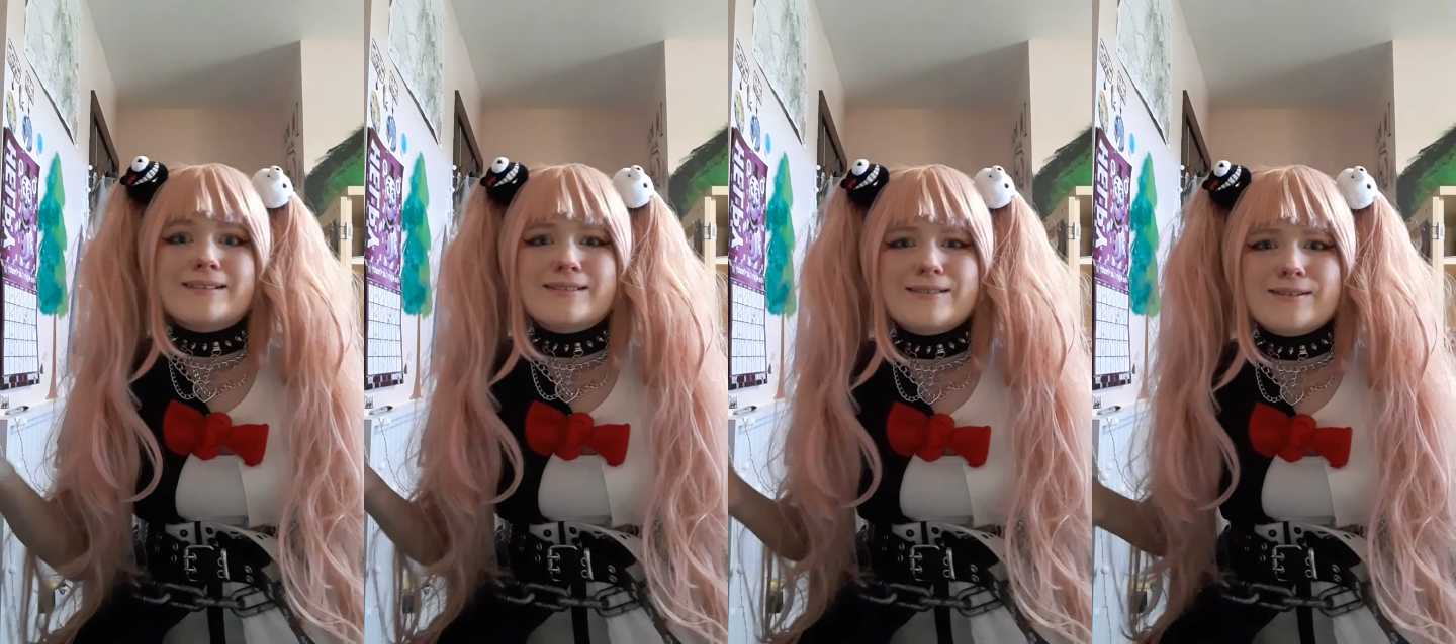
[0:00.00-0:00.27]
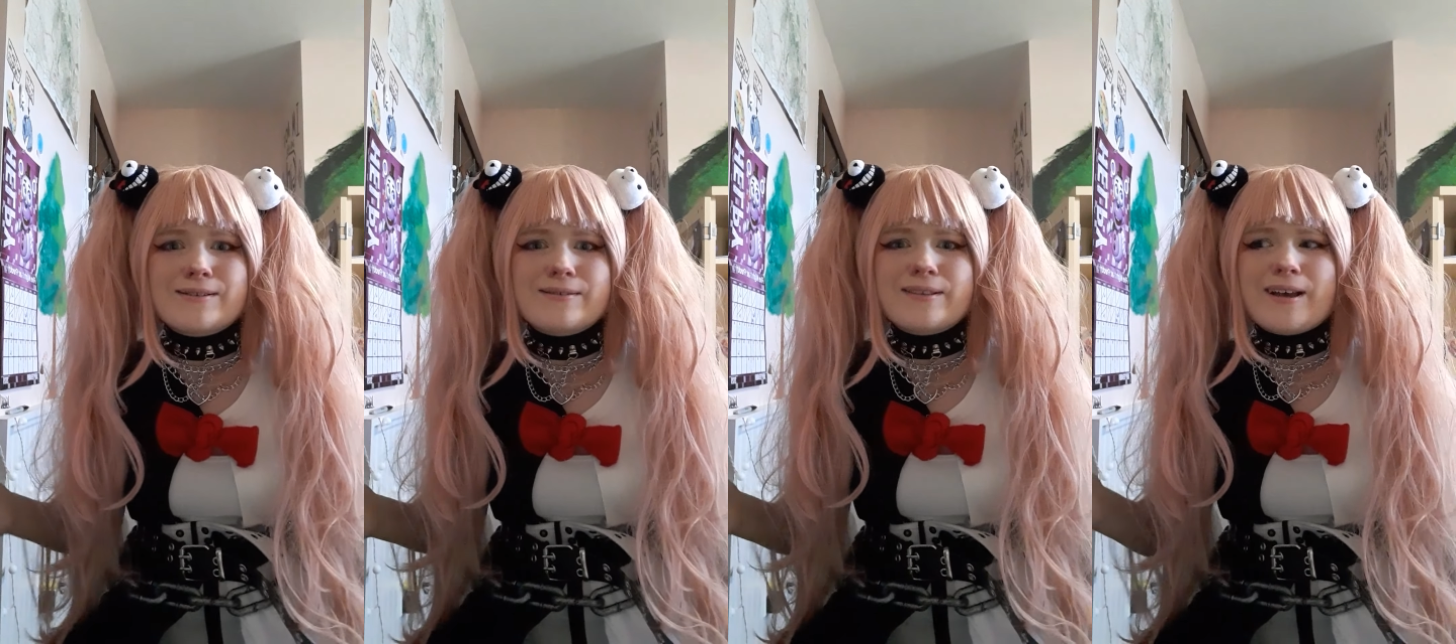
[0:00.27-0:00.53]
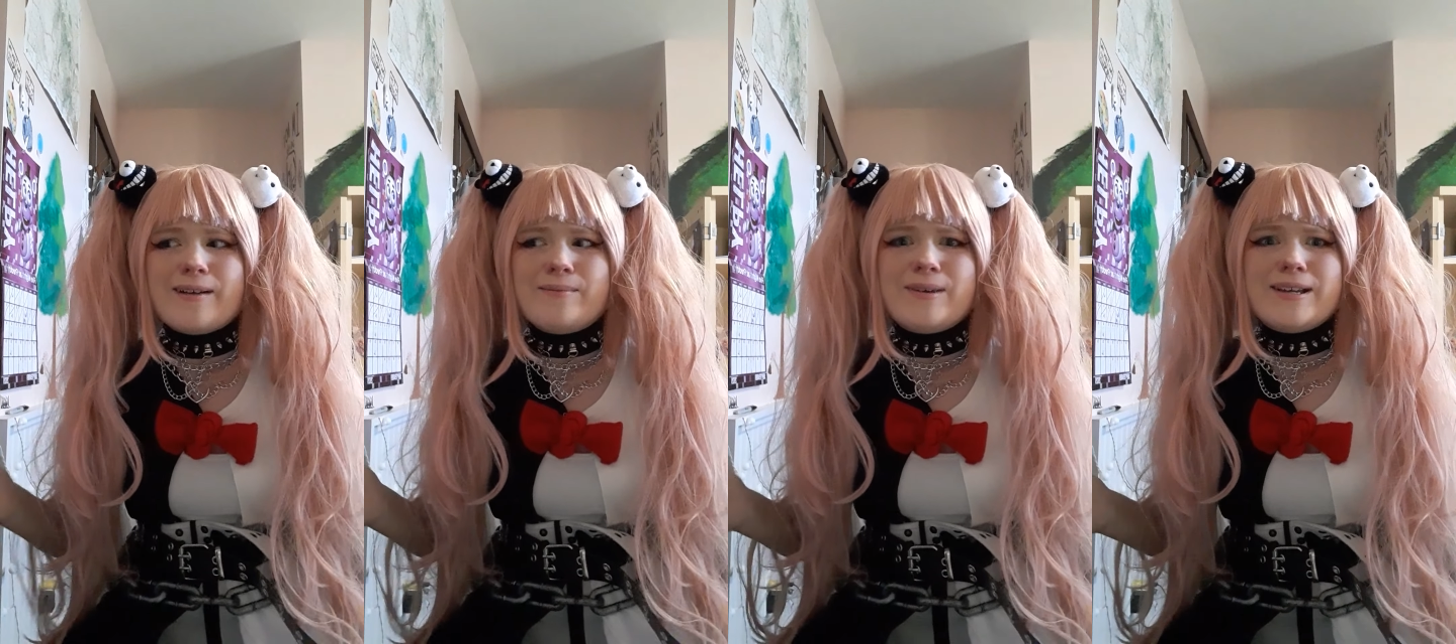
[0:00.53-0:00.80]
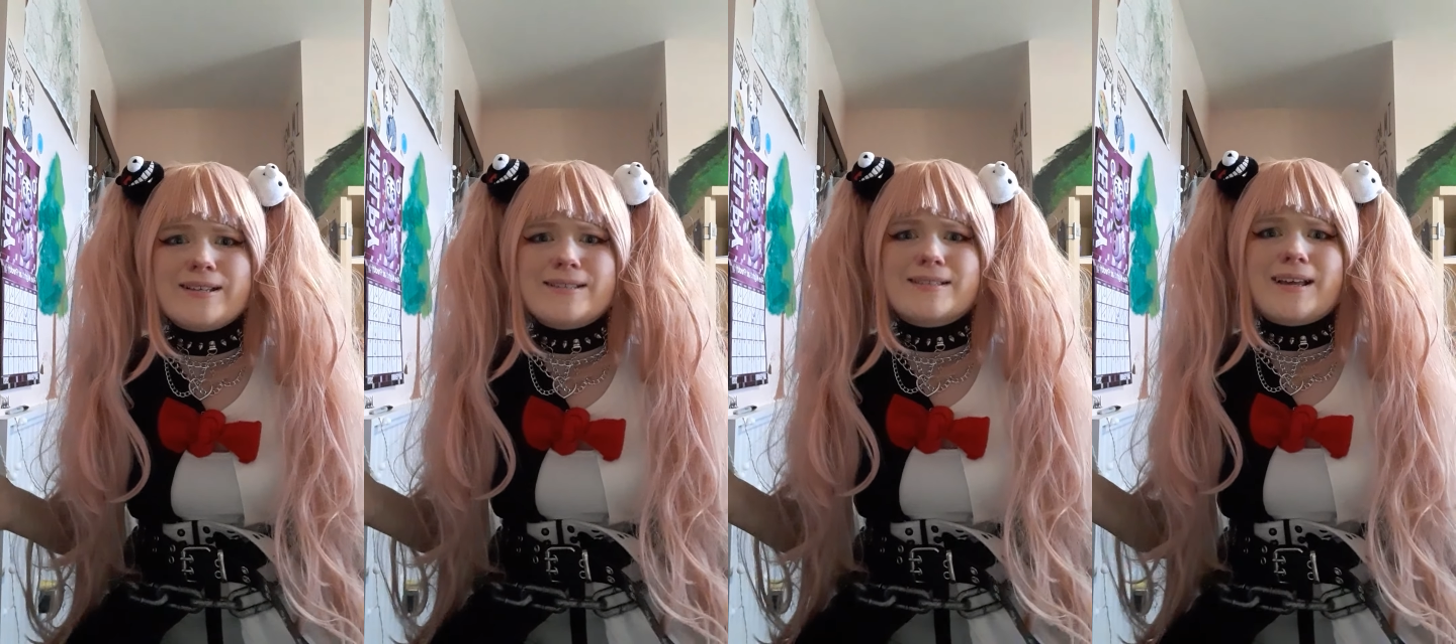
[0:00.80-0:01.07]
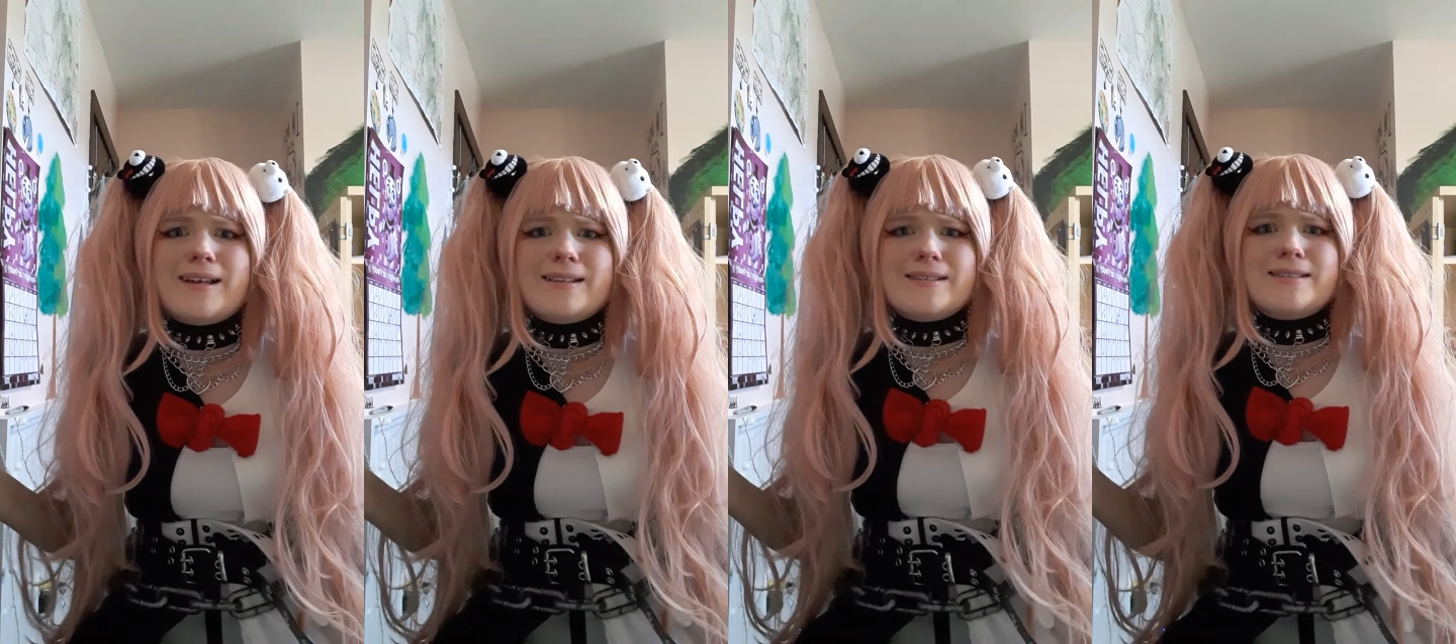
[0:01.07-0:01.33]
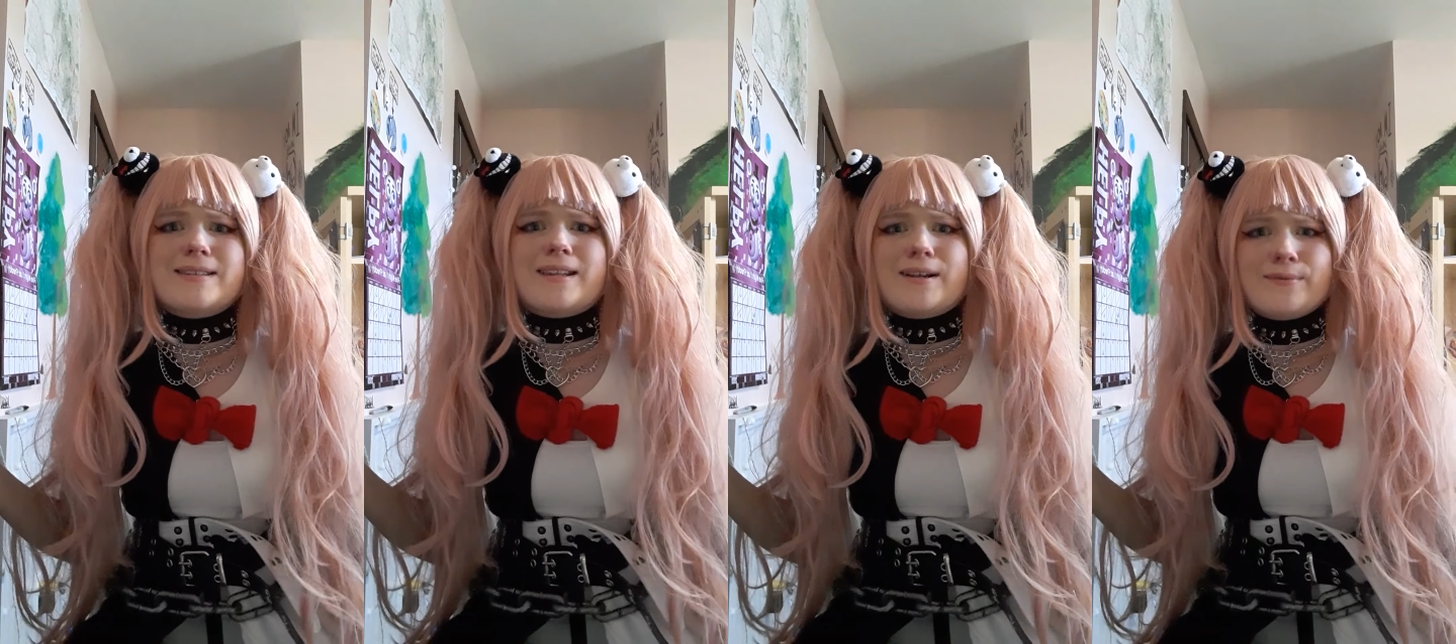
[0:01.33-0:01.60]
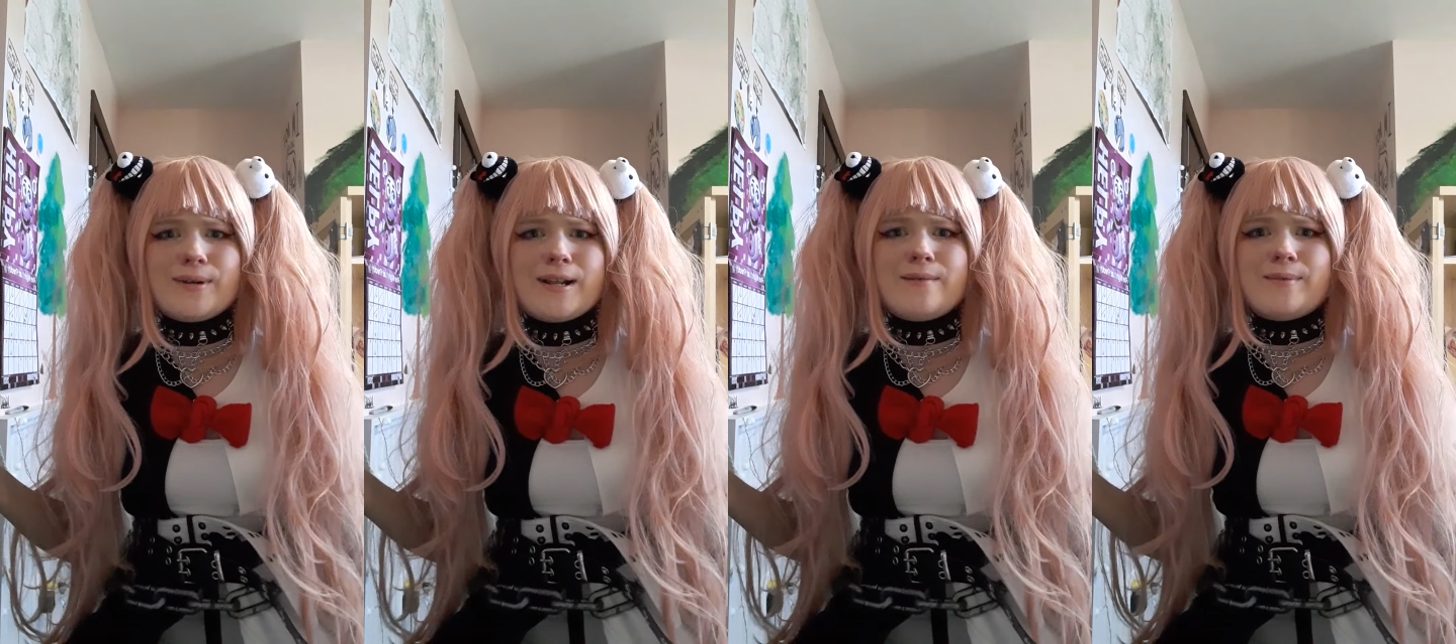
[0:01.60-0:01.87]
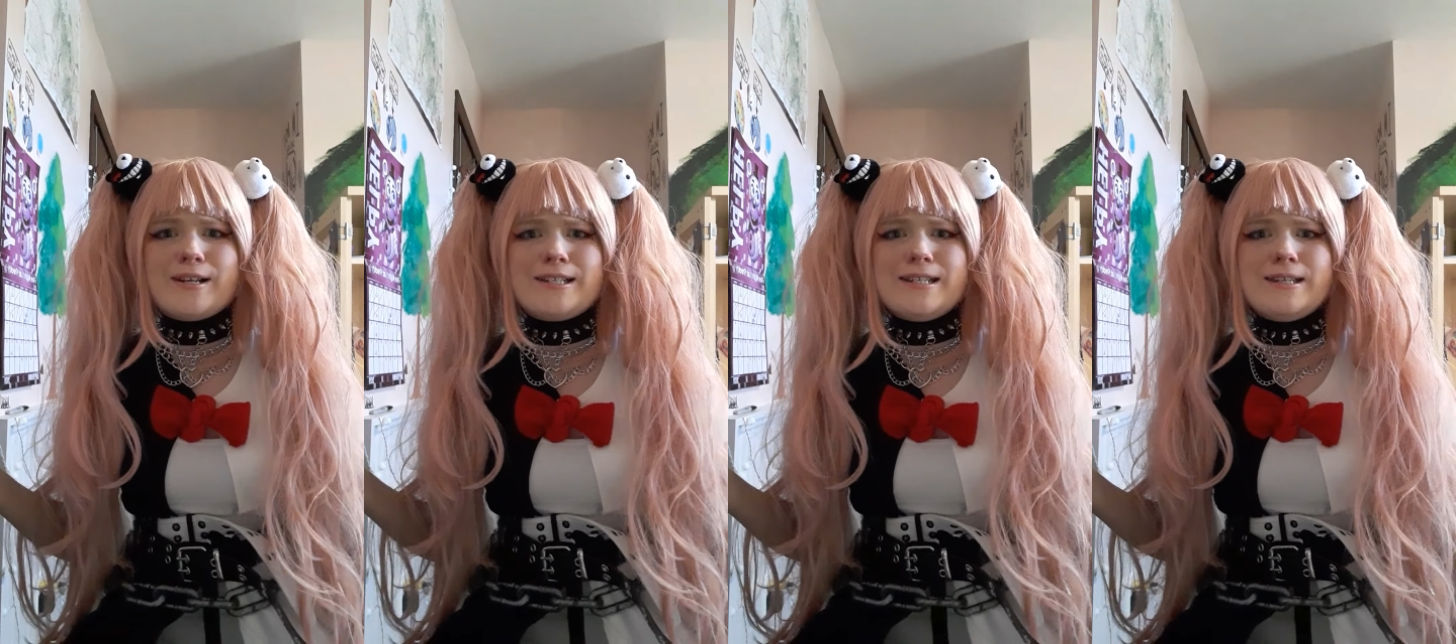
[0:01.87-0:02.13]
so that makes sense that I would hate
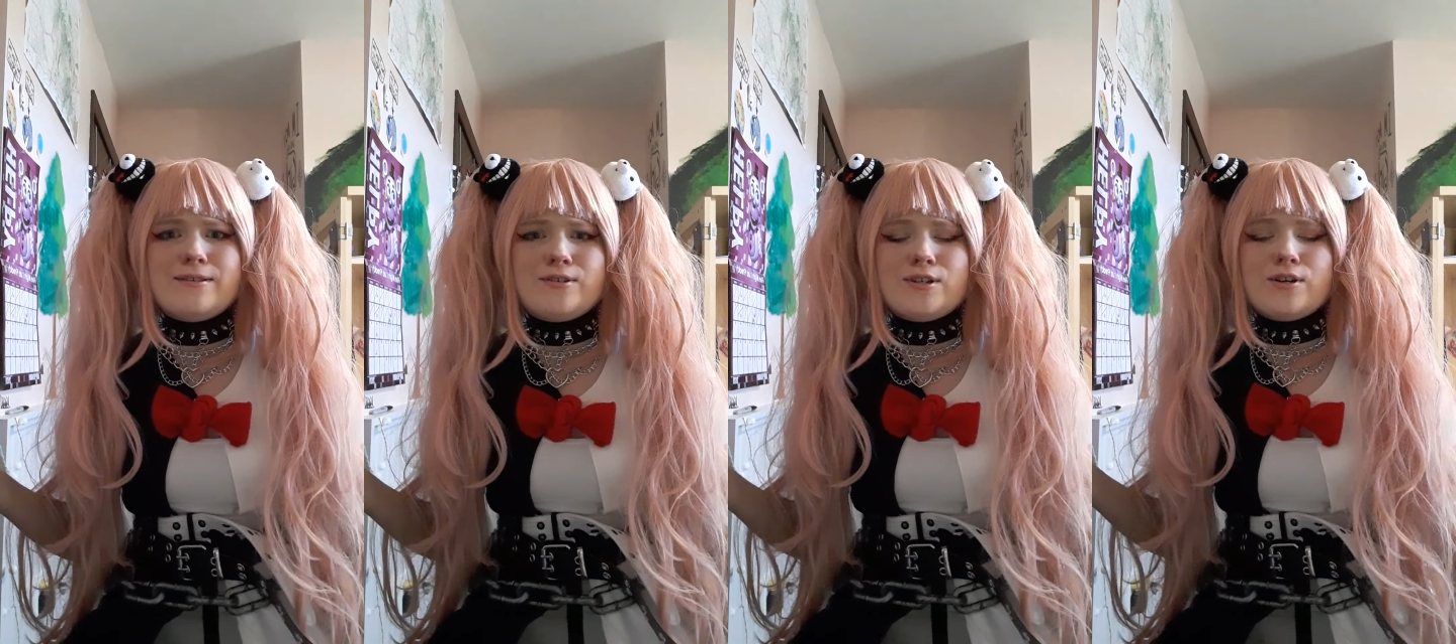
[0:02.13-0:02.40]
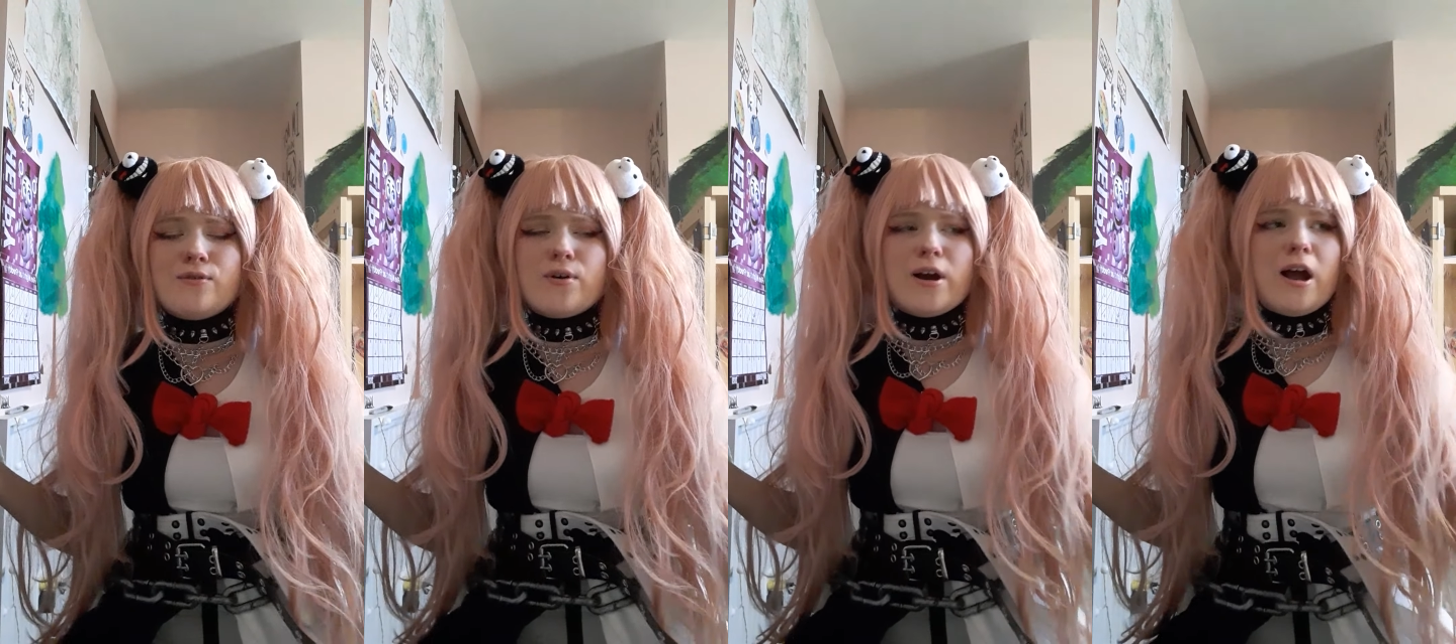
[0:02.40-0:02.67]
my teeth too.